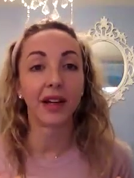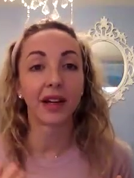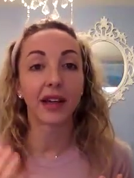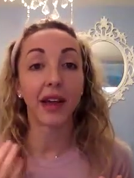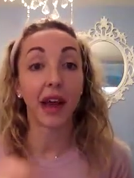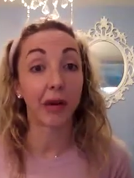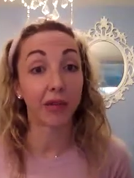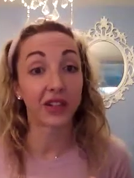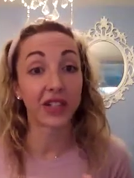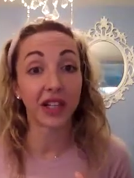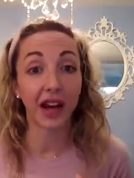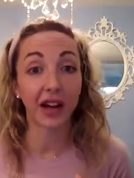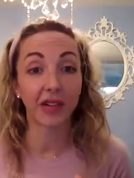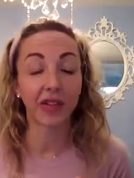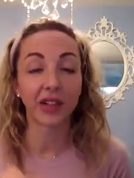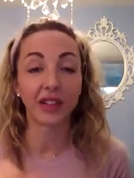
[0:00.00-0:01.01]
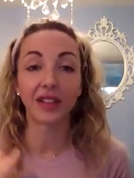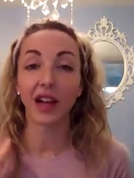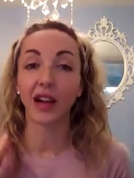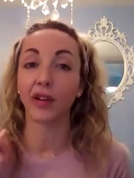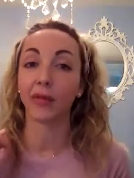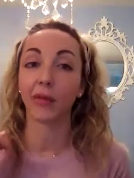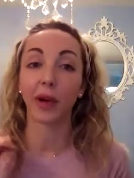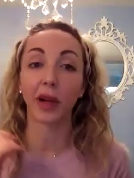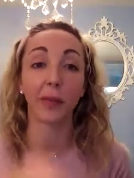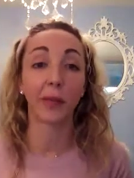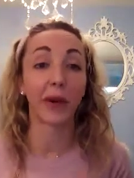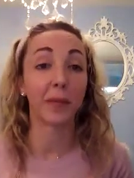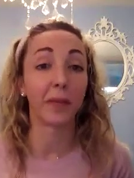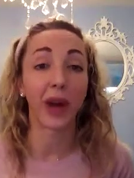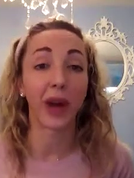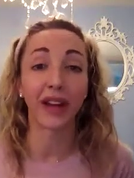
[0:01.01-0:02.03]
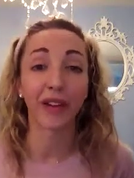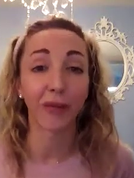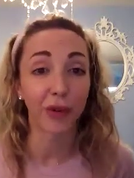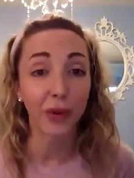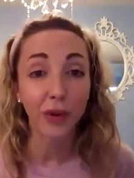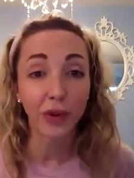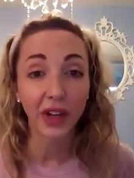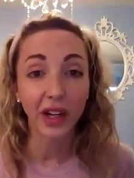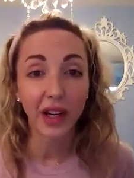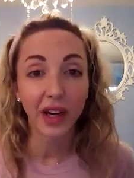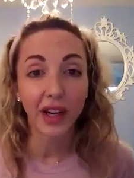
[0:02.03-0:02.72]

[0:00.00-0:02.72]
counting calories. I don't recommend weighing food.